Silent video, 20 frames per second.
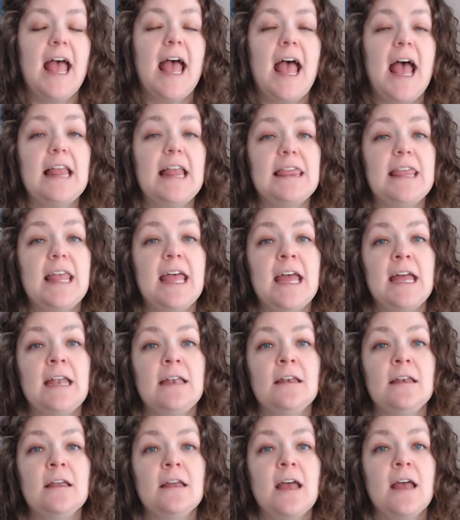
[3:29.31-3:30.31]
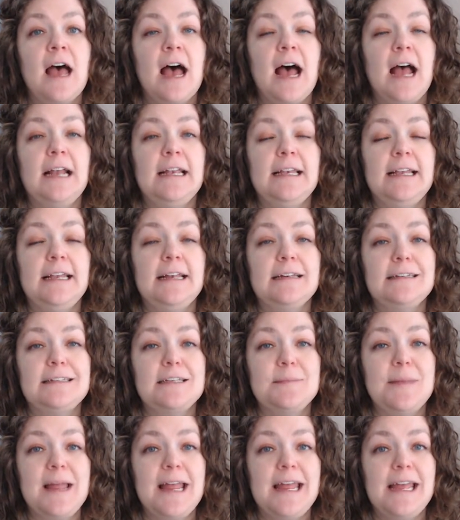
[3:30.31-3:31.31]
And then I needed to
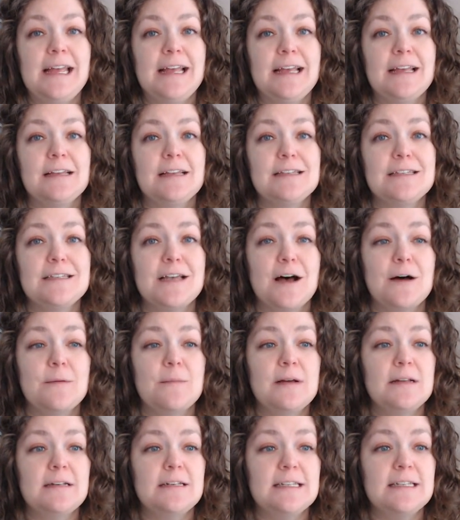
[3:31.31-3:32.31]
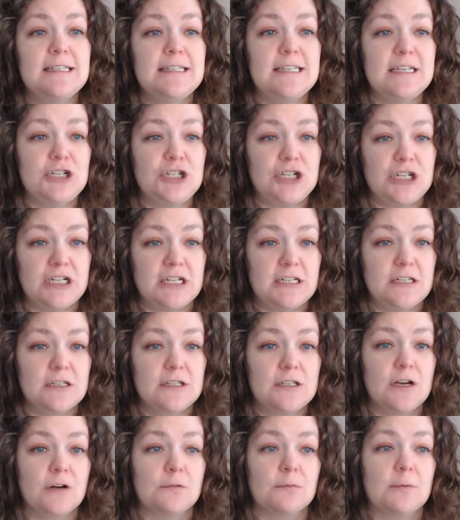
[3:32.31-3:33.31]
make some decisions
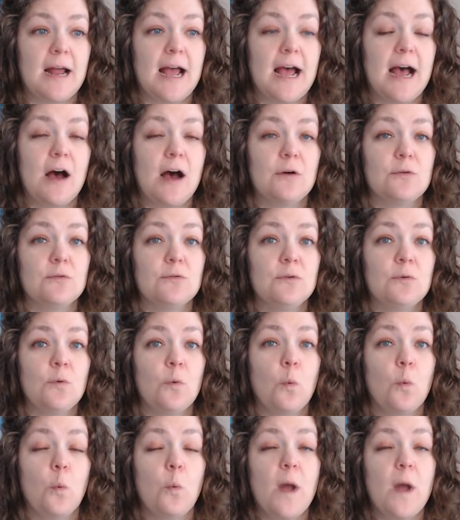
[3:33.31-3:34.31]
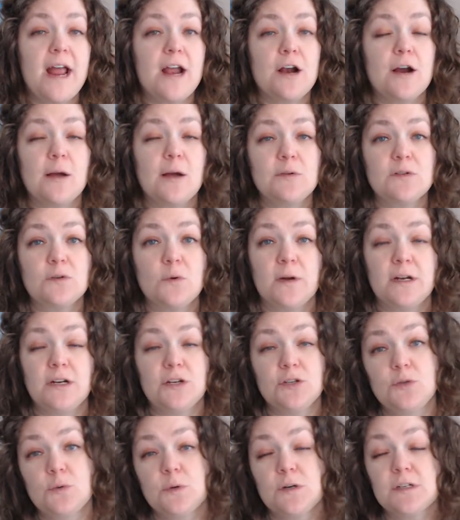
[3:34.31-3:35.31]
around where I was going to
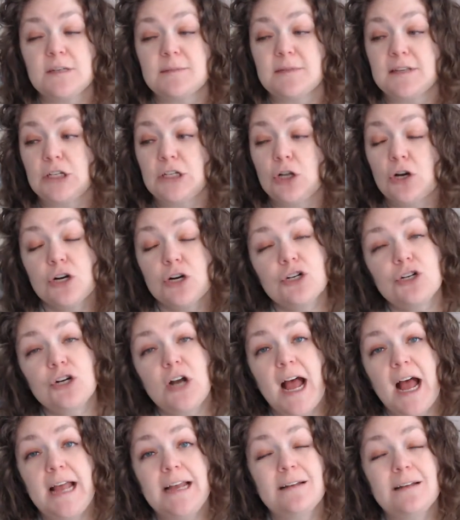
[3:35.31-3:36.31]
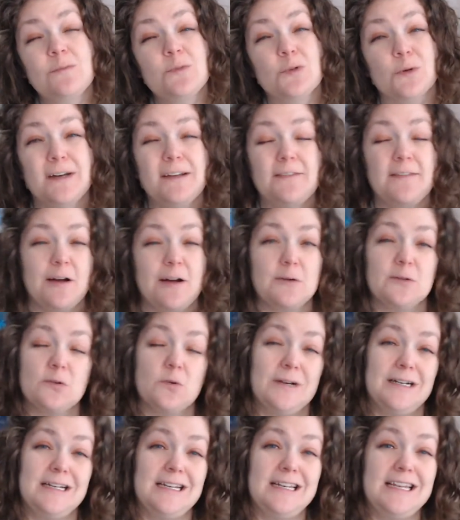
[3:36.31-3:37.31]
store some of the larger items, or if I was
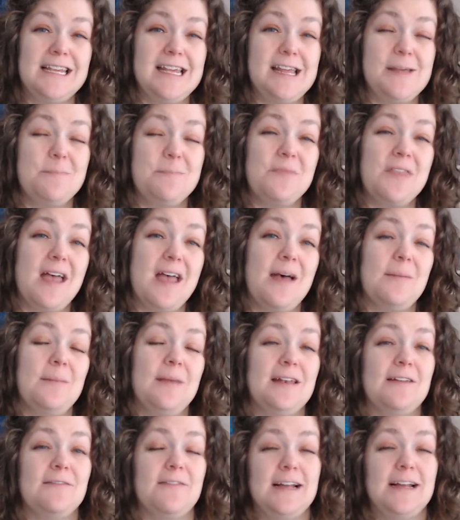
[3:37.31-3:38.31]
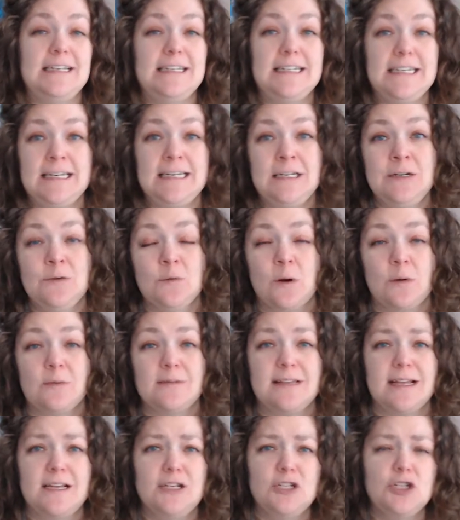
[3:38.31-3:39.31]
going to keep them, and if I didn't, what was
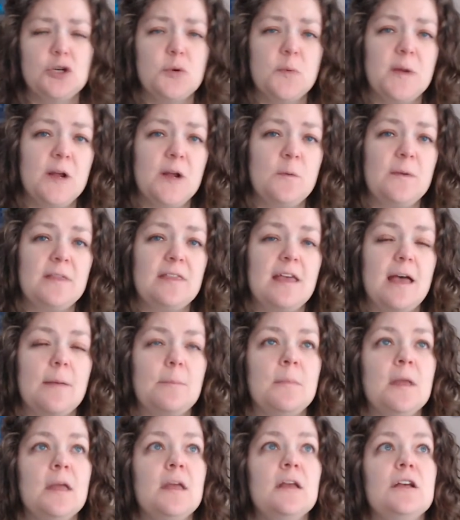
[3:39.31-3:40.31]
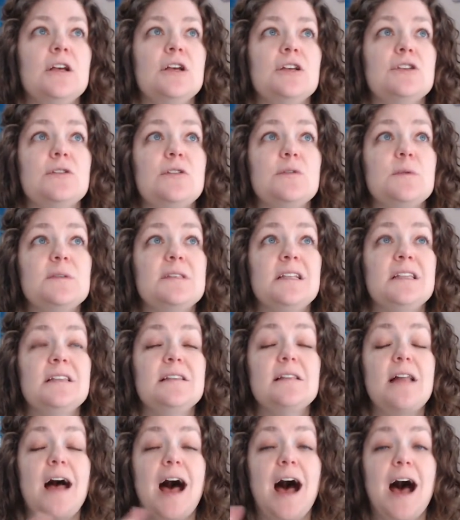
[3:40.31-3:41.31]
I doing with them? So there was a
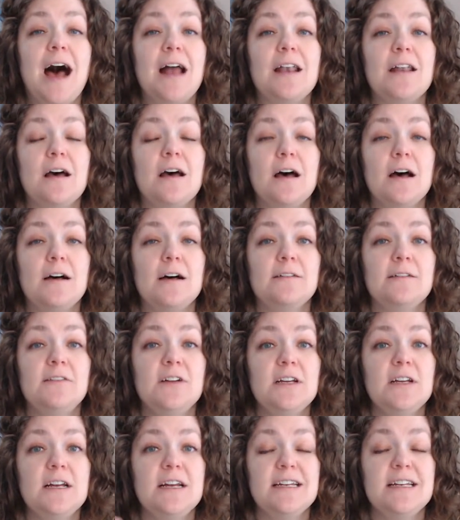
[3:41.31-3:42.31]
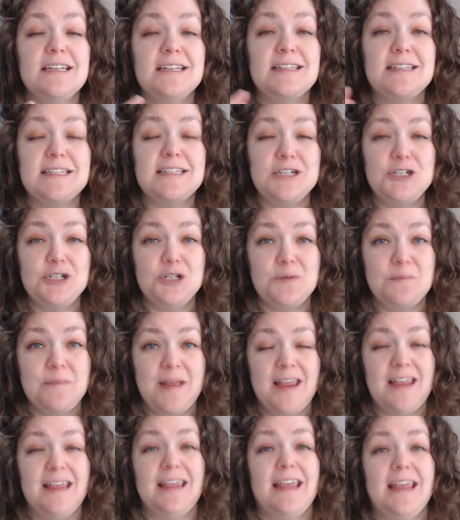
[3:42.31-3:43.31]
lot of decision
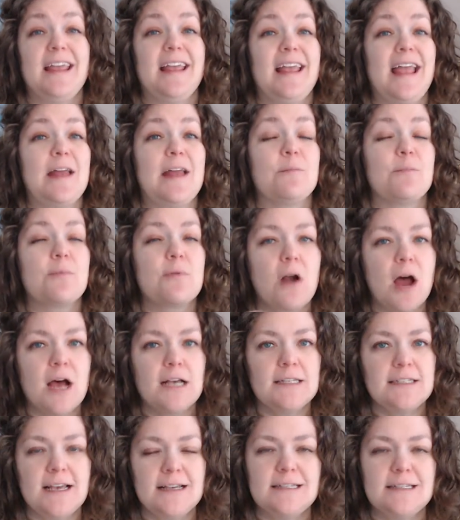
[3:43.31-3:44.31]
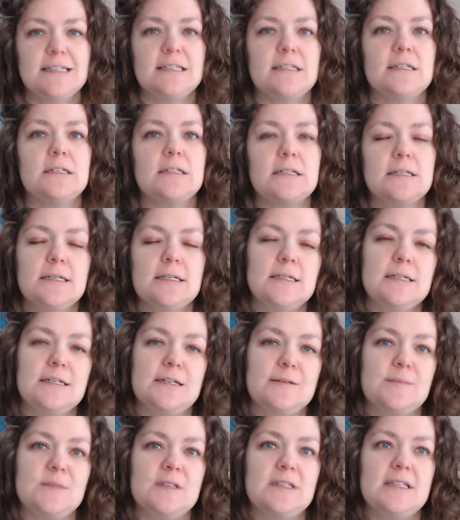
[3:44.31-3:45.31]
making and processes and
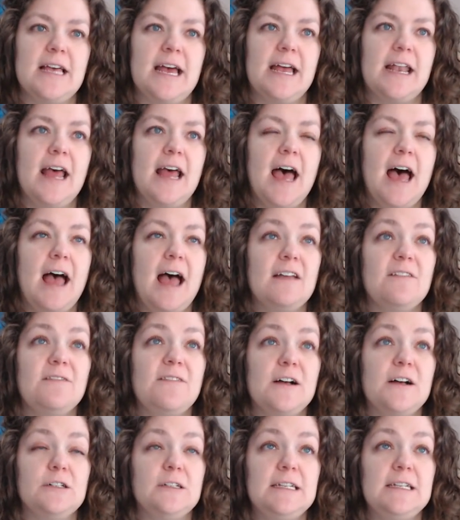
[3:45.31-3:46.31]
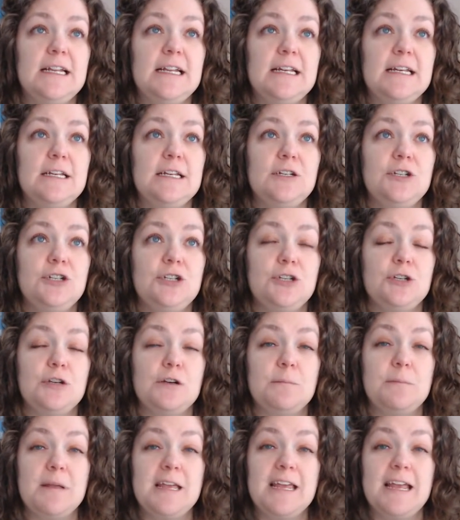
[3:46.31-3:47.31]
systems that I felt needed
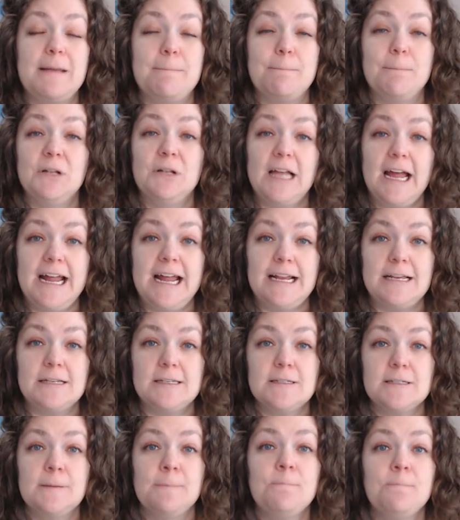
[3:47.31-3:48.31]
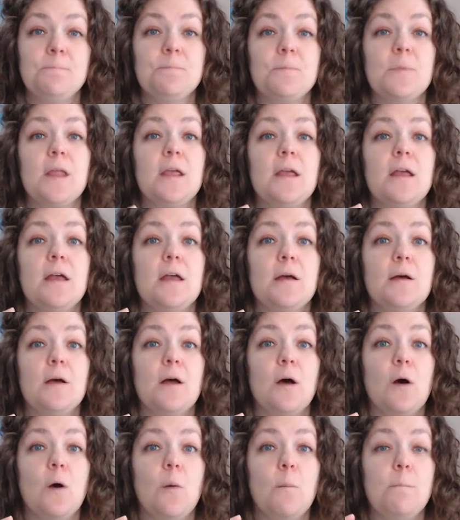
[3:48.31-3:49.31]
to be in place
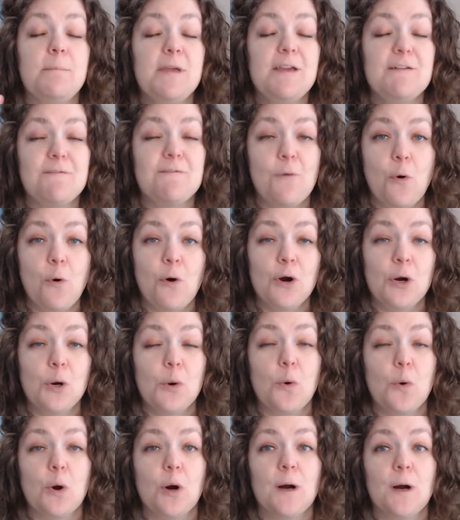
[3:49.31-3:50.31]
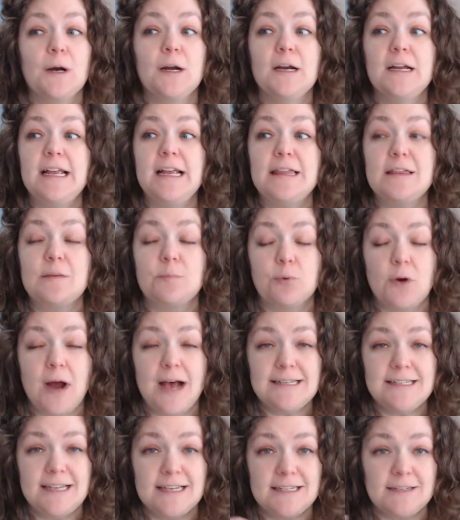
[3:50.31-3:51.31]
before or in the
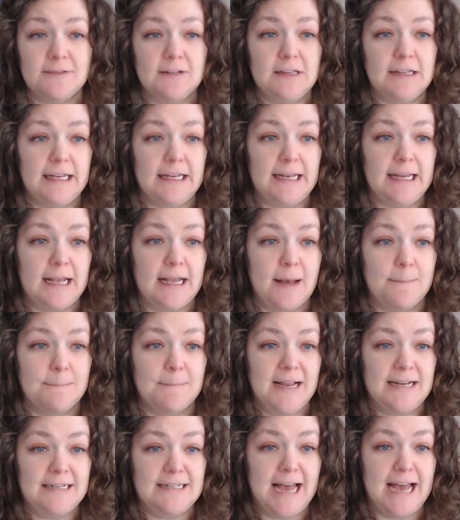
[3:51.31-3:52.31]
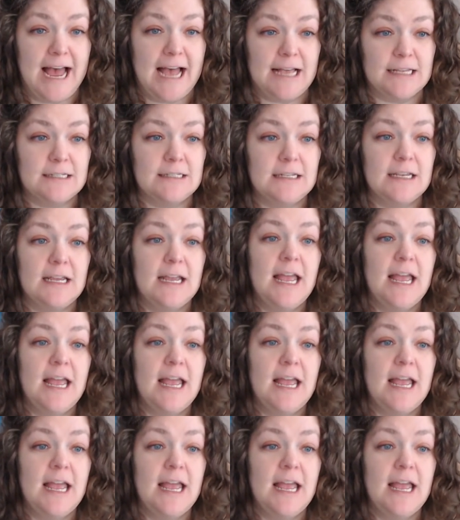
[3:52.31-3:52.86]
process of cleaning up my desk.